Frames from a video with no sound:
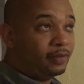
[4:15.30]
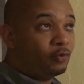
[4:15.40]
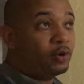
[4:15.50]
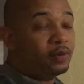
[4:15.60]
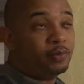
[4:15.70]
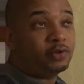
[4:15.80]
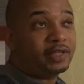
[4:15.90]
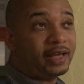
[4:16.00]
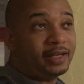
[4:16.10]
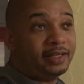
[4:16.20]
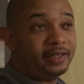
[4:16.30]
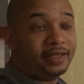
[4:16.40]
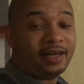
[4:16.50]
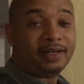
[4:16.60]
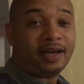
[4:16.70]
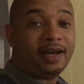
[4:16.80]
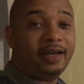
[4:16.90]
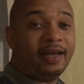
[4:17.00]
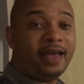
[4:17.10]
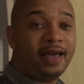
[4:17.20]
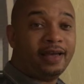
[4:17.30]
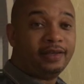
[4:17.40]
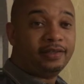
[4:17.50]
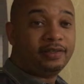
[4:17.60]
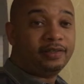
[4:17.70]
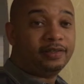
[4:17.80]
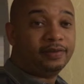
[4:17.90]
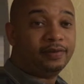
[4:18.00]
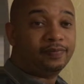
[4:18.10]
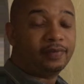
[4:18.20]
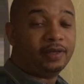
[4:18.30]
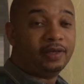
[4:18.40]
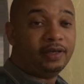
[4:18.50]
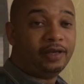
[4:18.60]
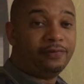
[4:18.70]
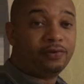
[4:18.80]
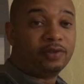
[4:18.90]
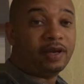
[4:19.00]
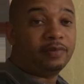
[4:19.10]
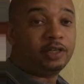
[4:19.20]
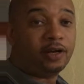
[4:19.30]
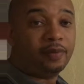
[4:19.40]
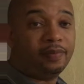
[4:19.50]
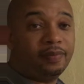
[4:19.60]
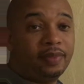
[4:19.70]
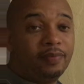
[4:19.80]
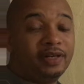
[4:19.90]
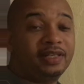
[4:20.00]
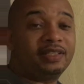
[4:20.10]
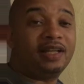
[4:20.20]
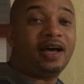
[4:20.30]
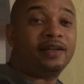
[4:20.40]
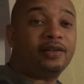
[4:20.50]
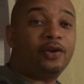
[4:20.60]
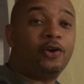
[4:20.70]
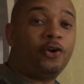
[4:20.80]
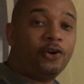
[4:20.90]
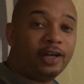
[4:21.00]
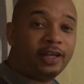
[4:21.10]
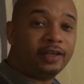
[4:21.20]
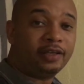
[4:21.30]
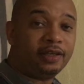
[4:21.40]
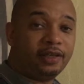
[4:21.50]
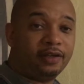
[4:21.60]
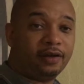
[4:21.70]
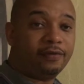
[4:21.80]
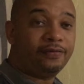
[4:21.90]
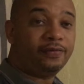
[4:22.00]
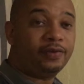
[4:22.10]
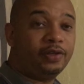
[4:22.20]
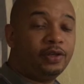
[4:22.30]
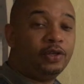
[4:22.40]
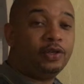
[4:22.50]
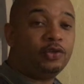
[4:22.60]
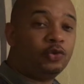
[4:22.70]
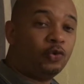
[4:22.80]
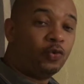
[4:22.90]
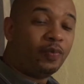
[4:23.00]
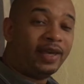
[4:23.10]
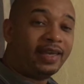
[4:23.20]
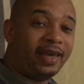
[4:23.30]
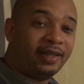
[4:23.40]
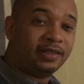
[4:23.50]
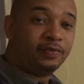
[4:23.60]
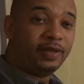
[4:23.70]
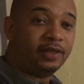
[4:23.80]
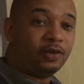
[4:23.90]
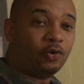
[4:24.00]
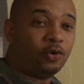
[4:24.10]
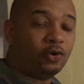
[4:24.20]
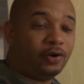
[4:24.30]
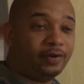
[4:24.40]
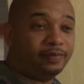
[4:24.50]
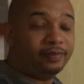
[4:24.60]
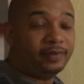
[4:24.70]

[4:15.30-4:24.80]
well, most likely that guy has a full-time job, but is not earning enough to make ends meet, or